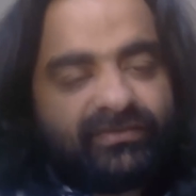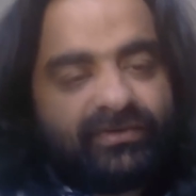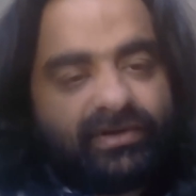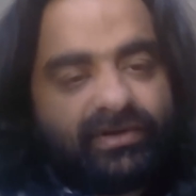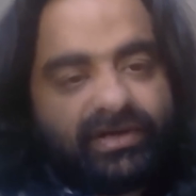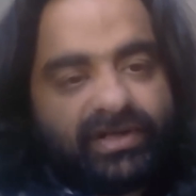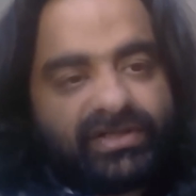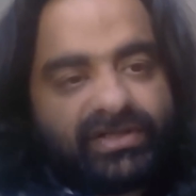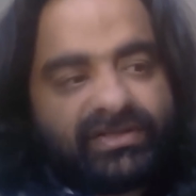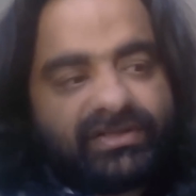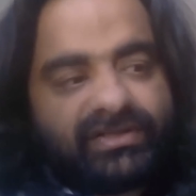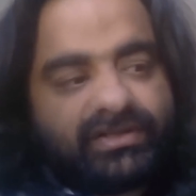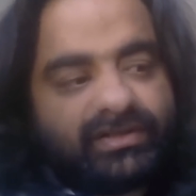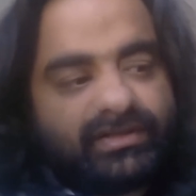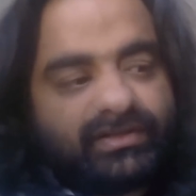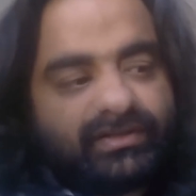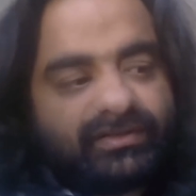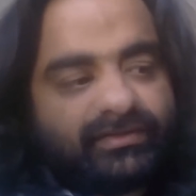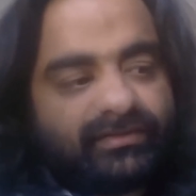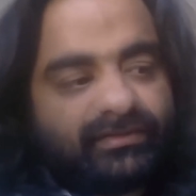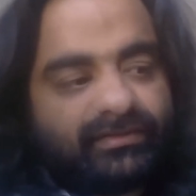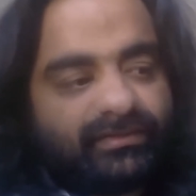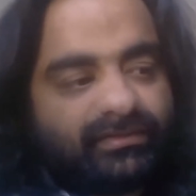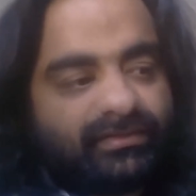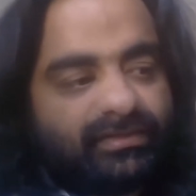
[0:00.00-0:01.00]
of dollars.
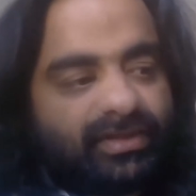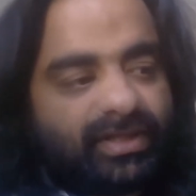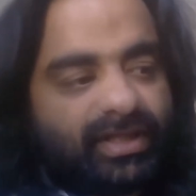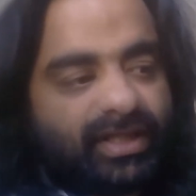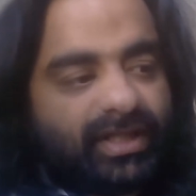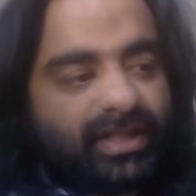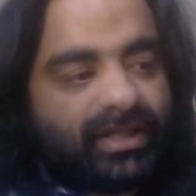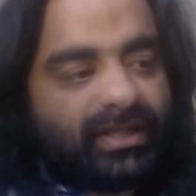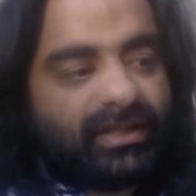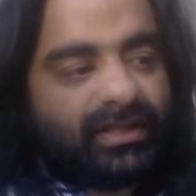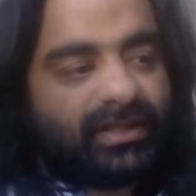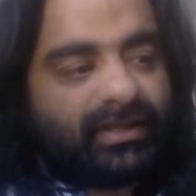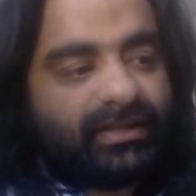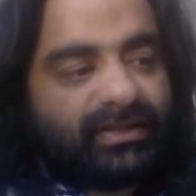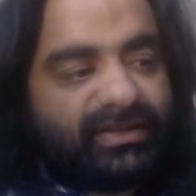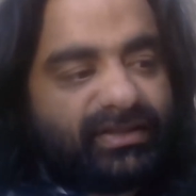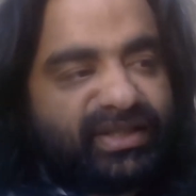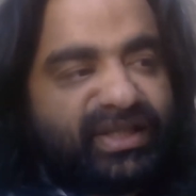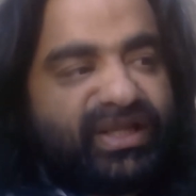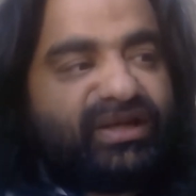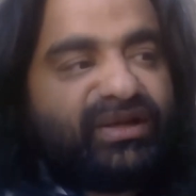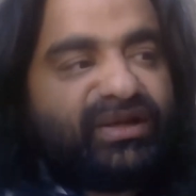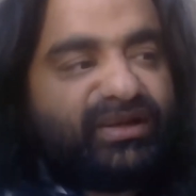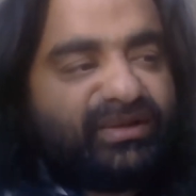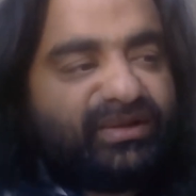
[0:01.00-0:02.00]
So
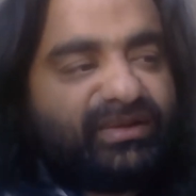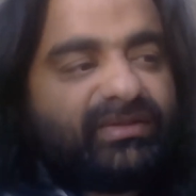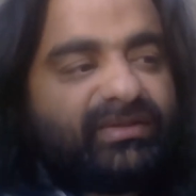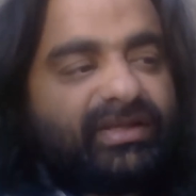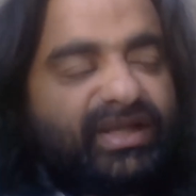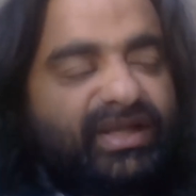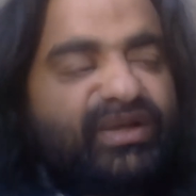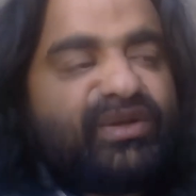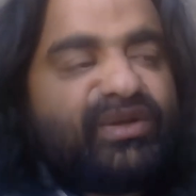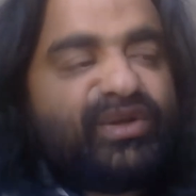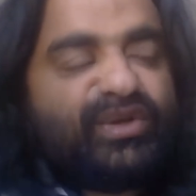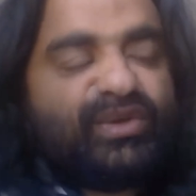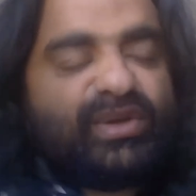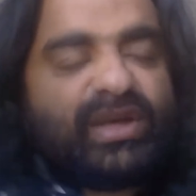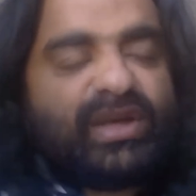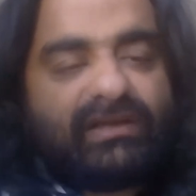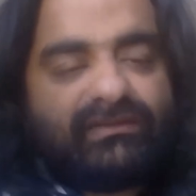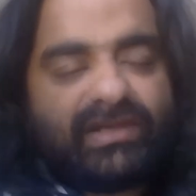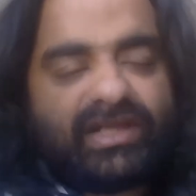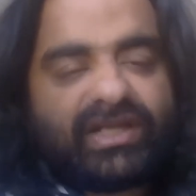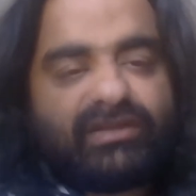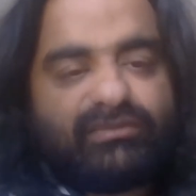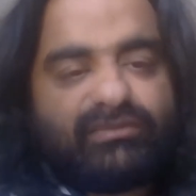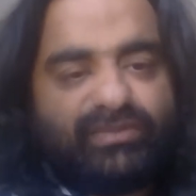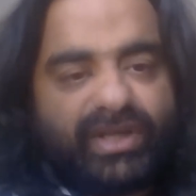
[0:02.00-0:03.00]
then you
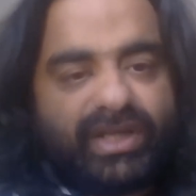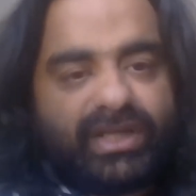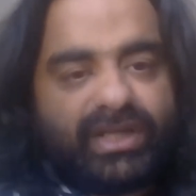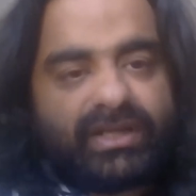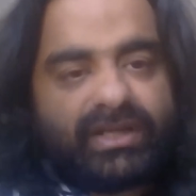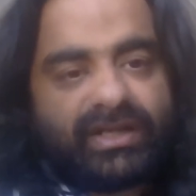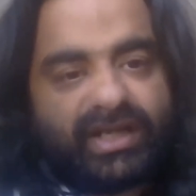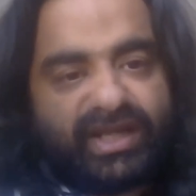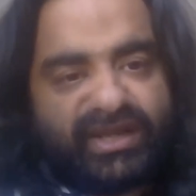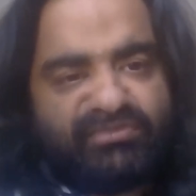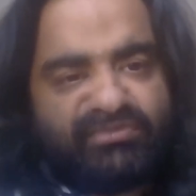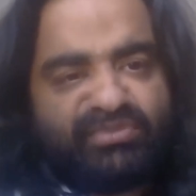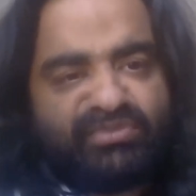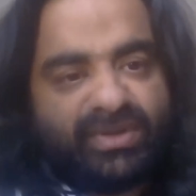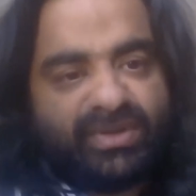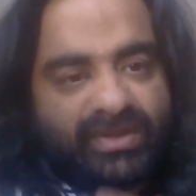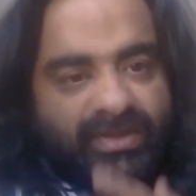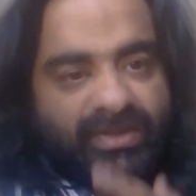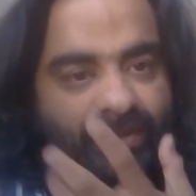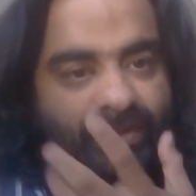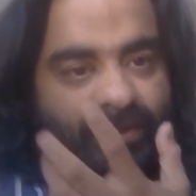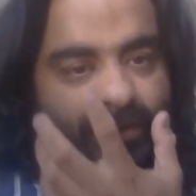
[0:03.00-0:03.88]
have like a bigger team.